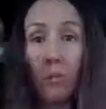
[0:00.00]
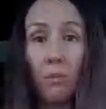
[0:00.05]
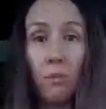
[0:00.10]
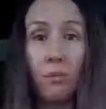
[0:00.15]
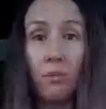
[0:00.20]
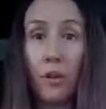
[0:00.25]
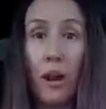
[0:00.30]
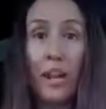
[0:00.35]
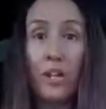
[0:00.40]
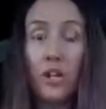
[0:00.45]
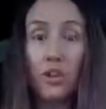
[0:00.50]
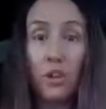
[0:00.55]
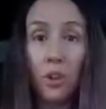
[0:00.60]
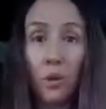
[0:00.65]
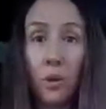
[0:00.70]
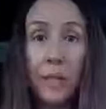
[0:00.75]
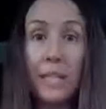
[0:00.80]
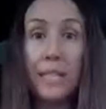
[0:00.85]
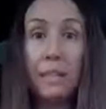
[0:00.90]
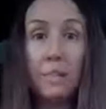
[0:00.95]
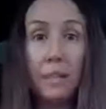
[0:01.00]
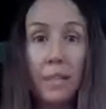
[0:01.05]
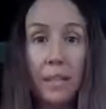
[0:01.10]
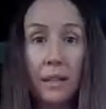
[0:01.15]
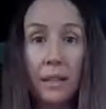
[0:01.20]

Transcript: fragile and wispy